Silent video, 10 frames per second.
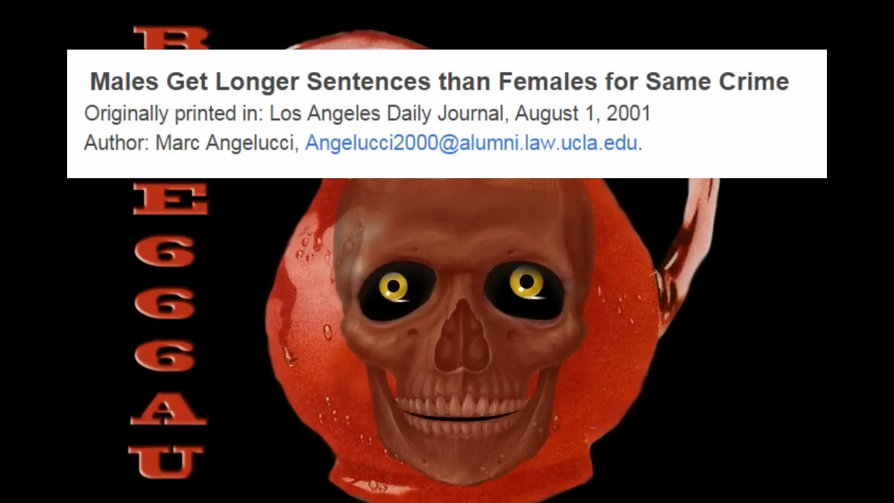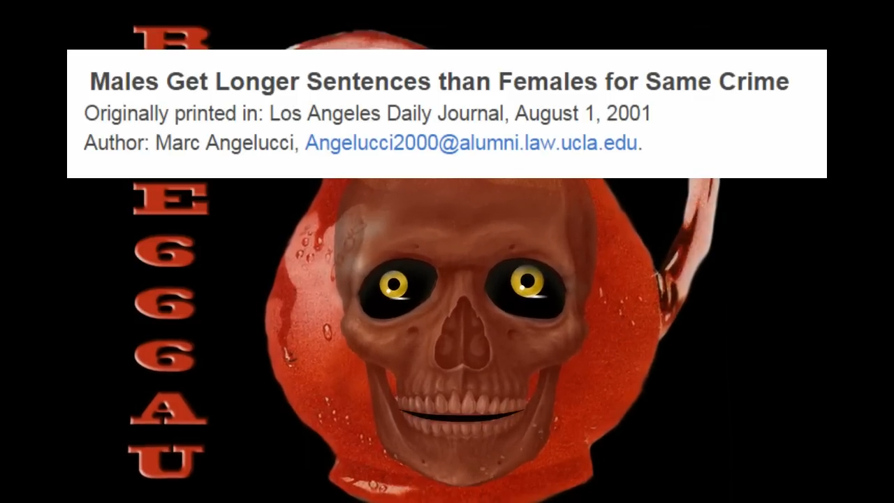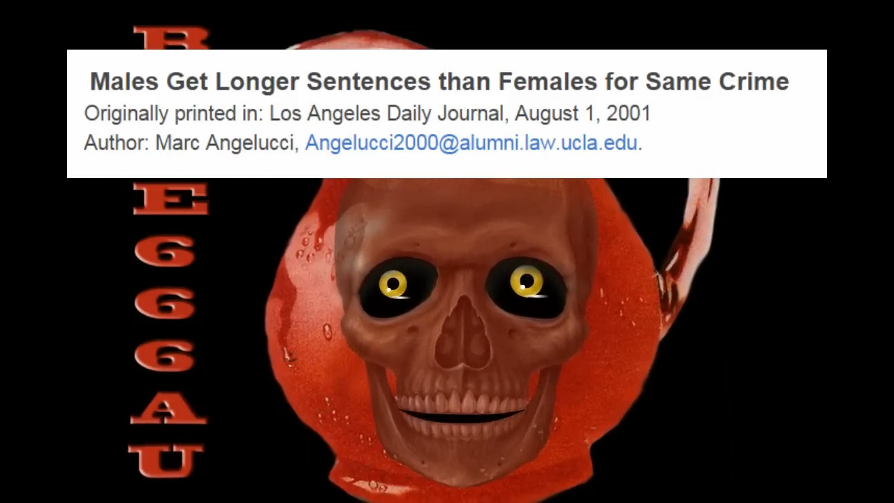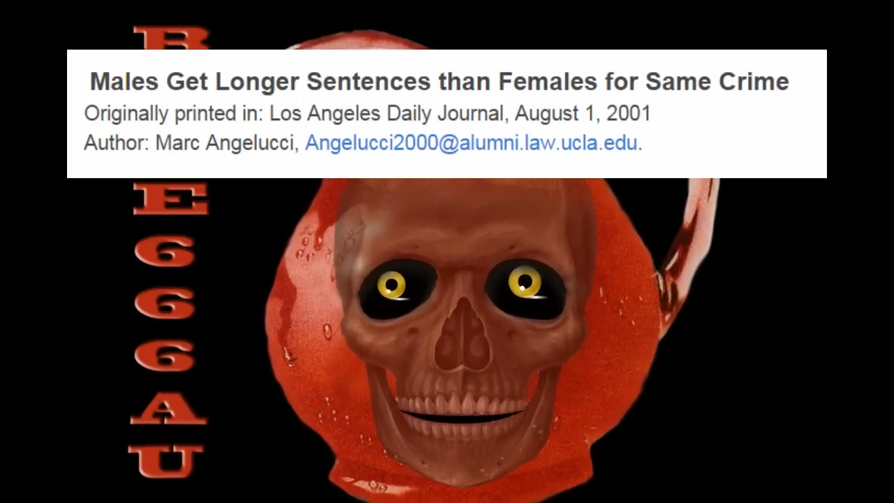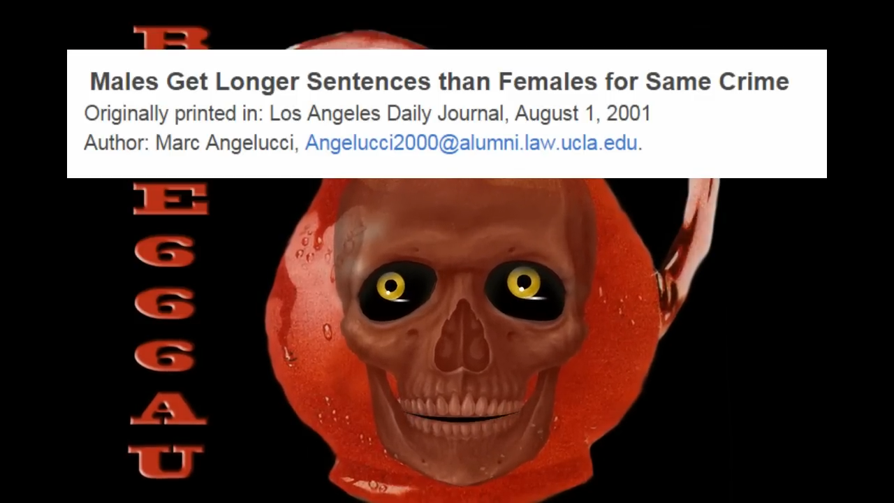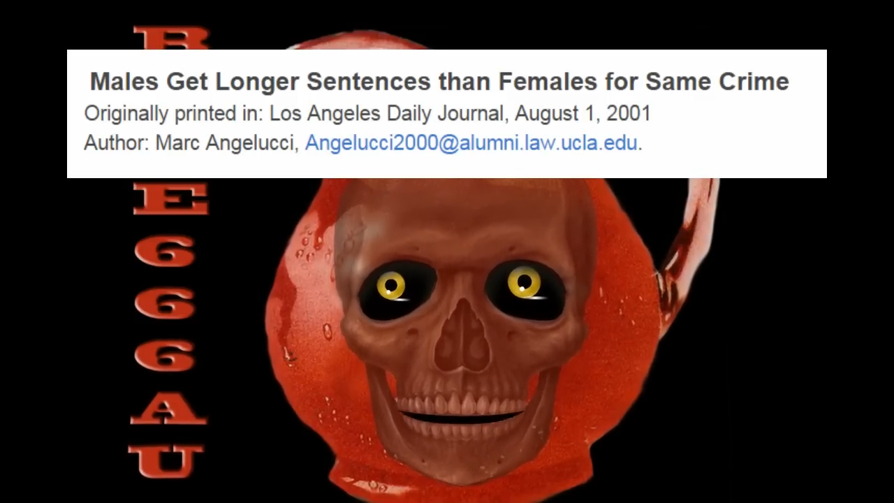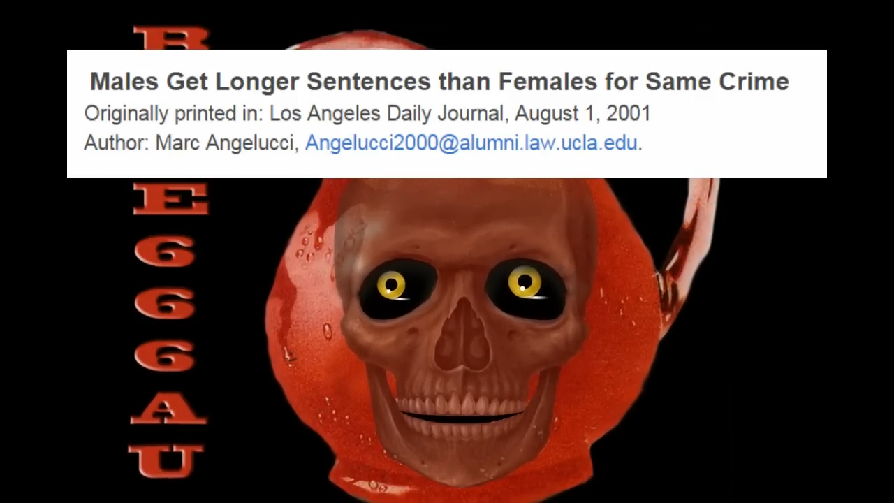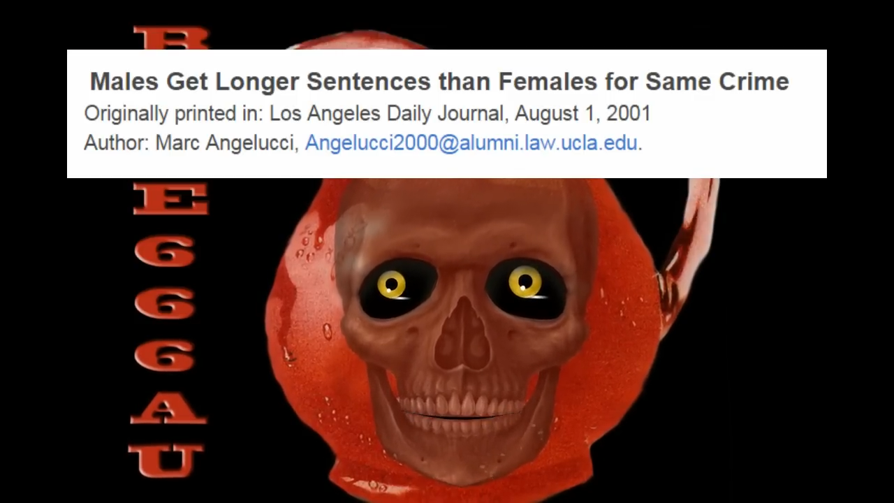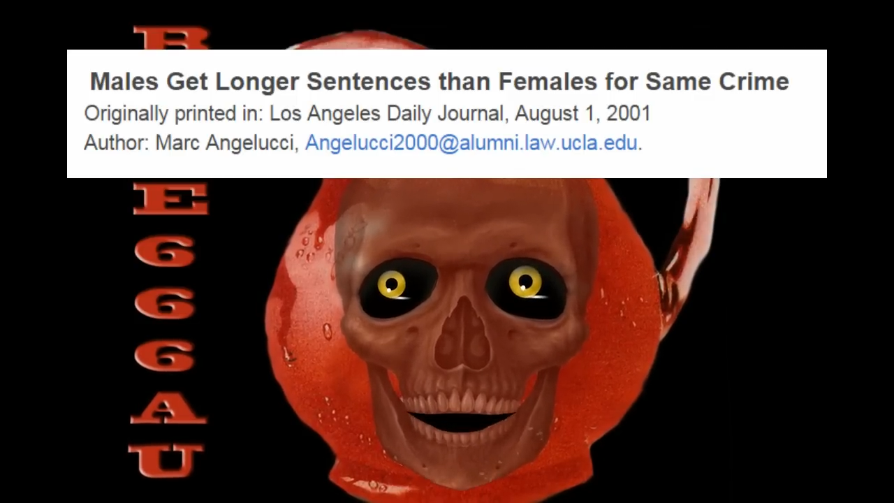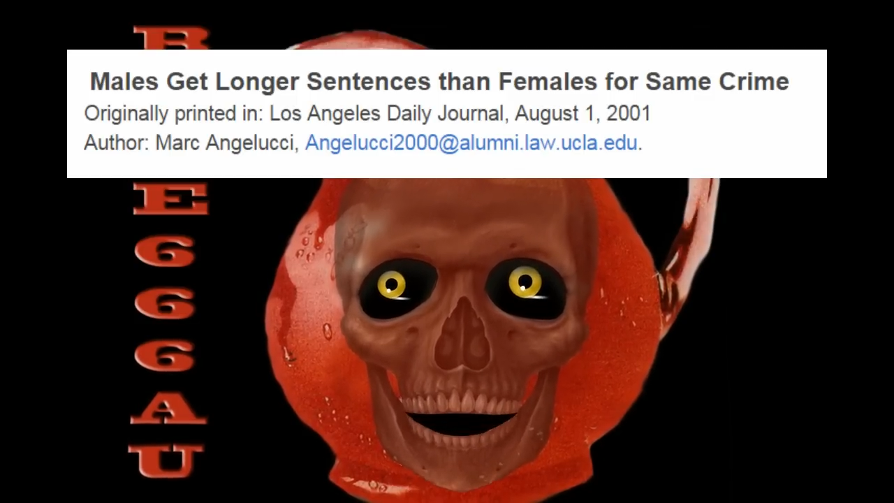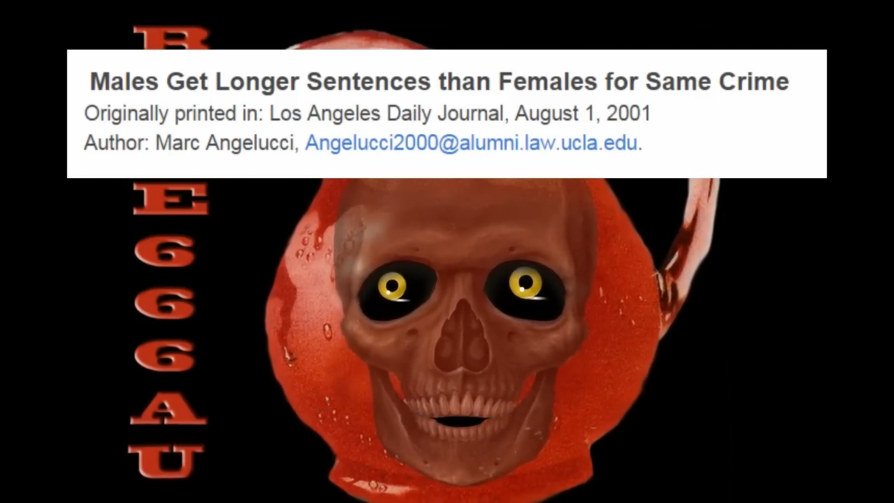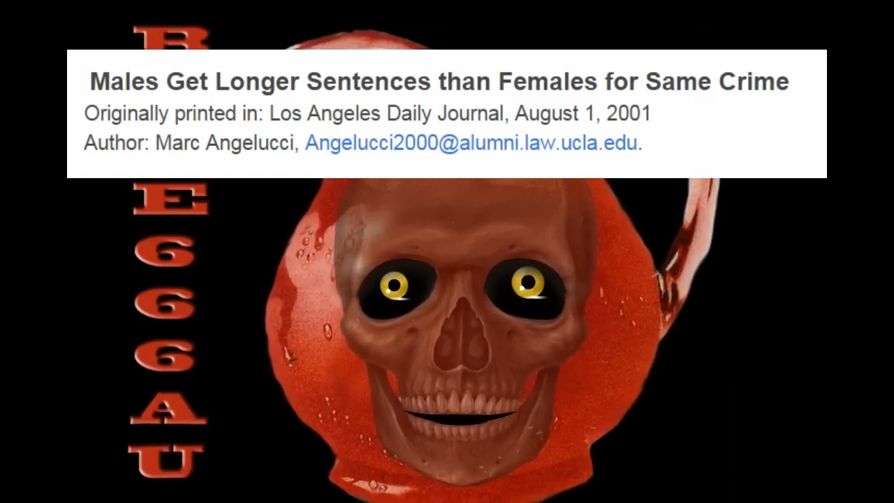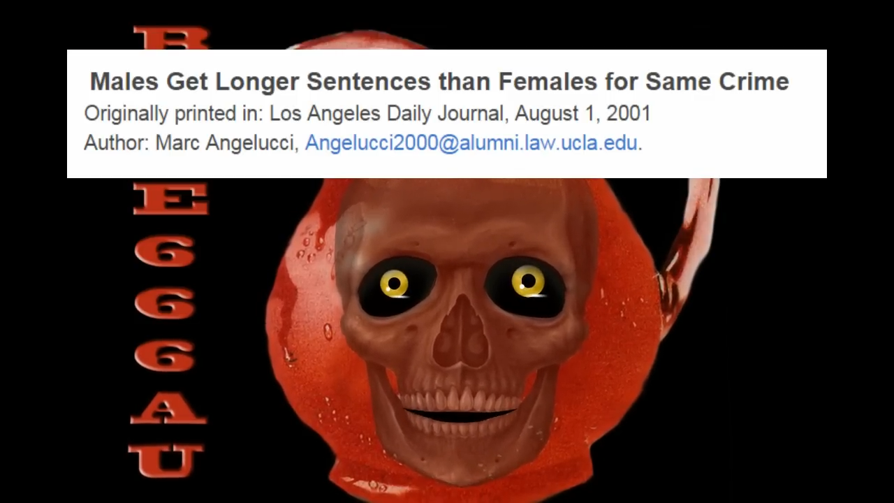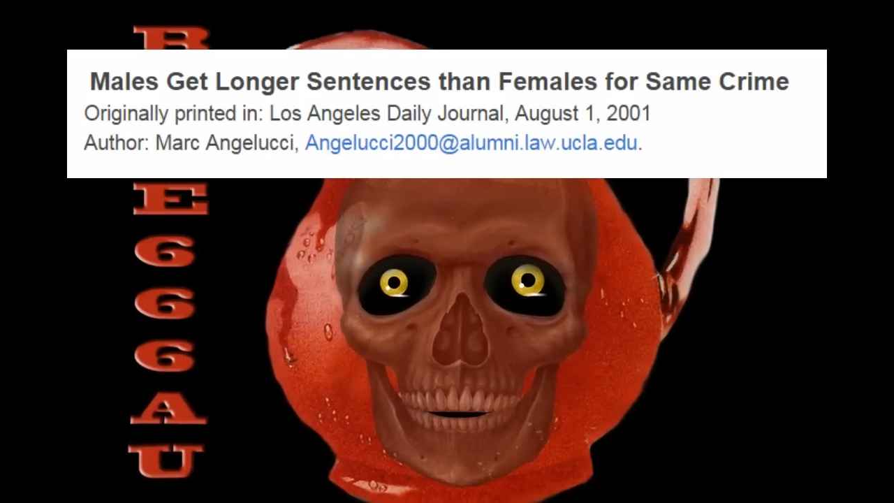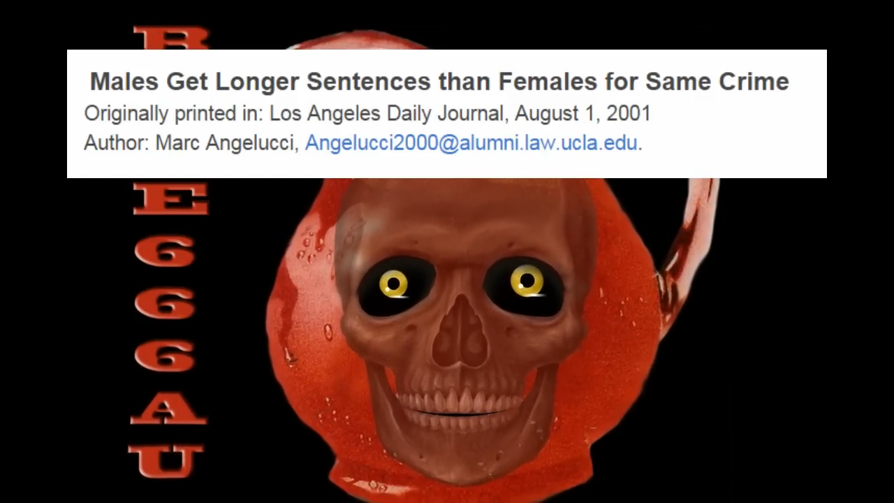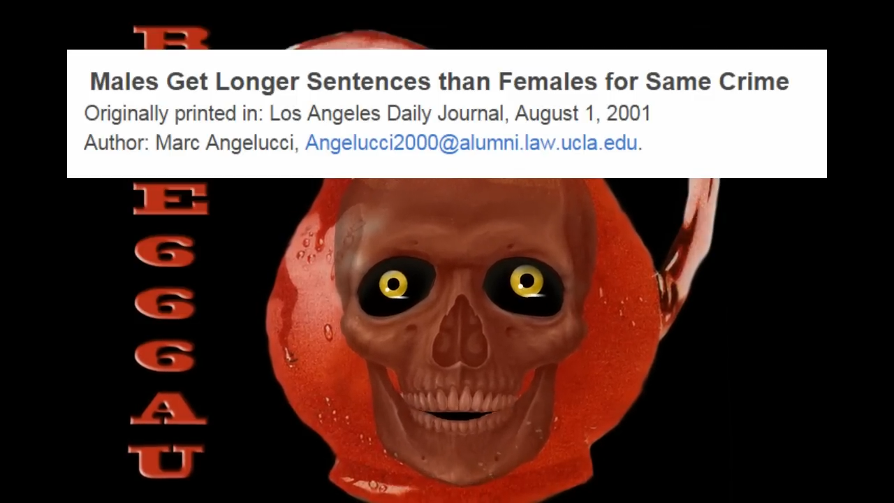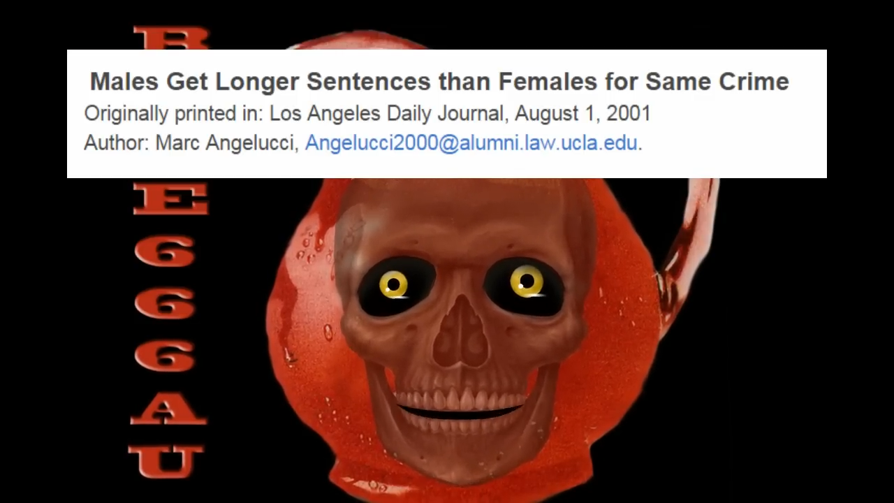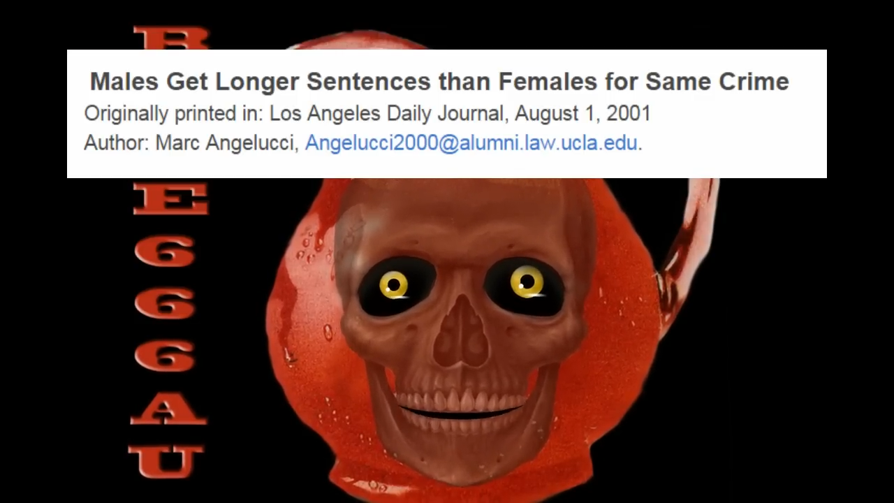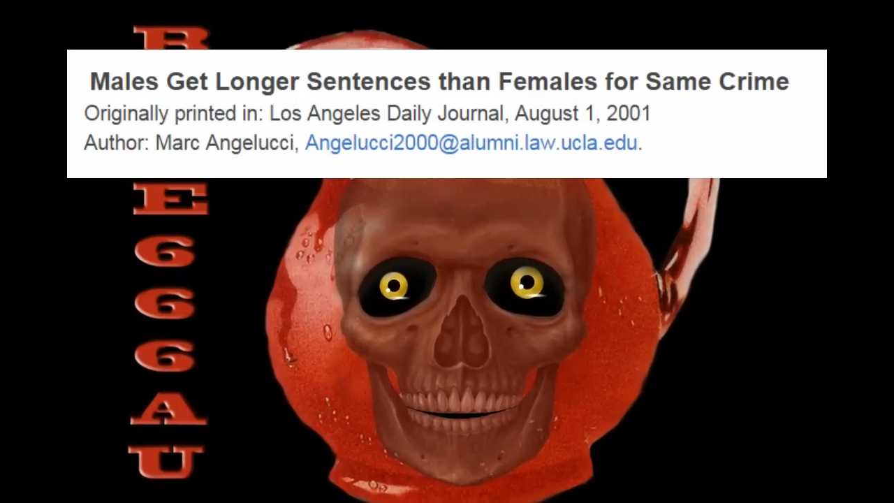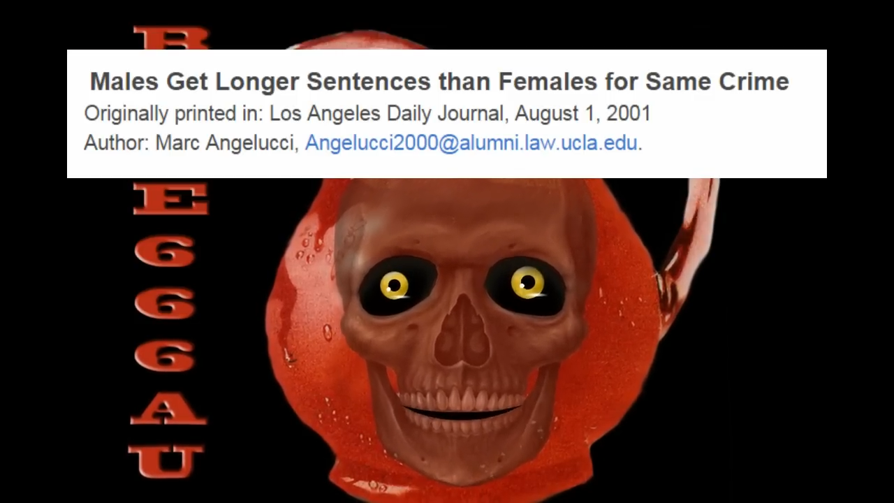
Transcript: Males get longer sentences than